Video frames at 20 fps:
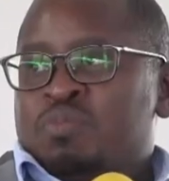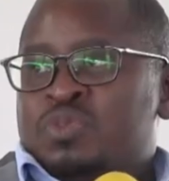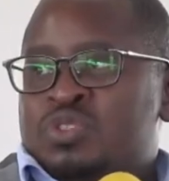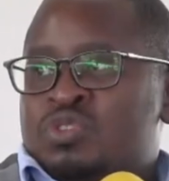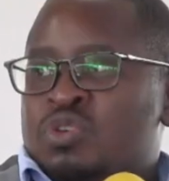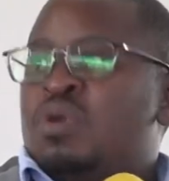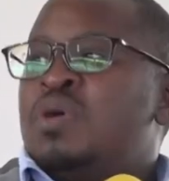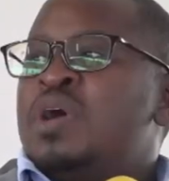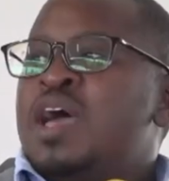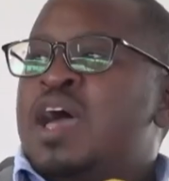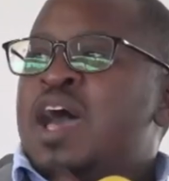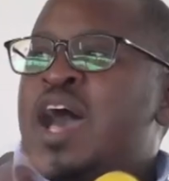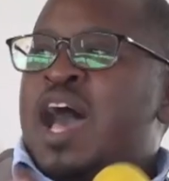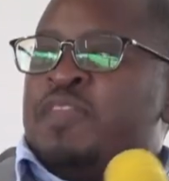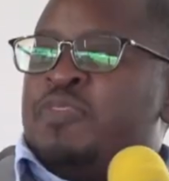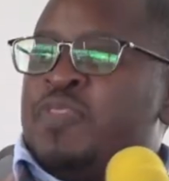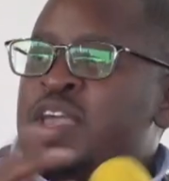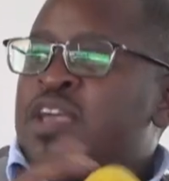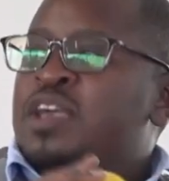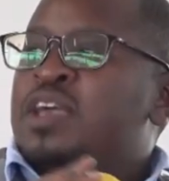So I
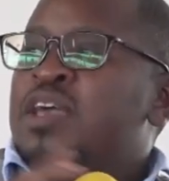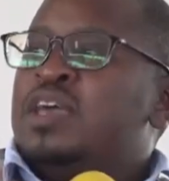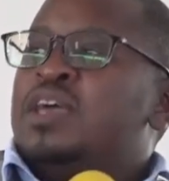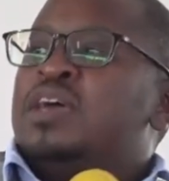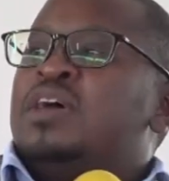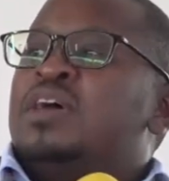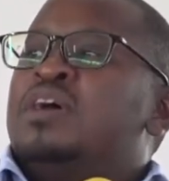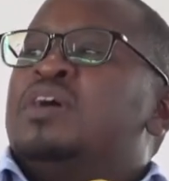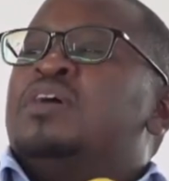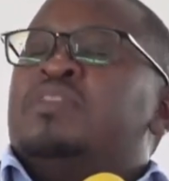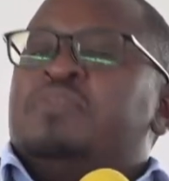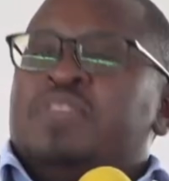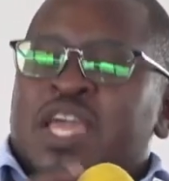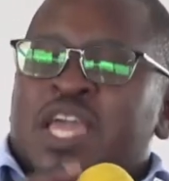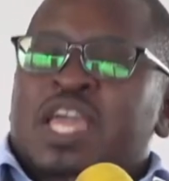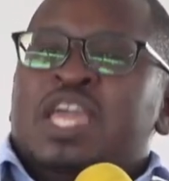think the